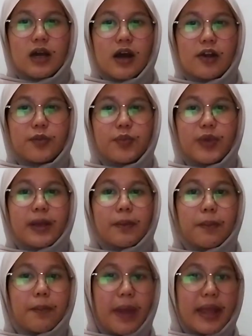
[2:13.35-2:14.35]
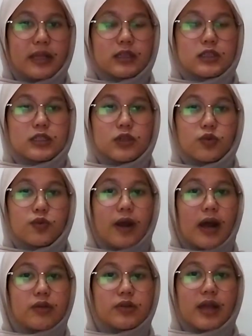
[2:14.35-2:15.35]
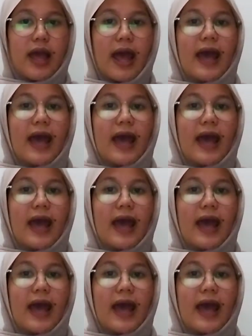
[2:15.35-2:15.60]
are being made to ground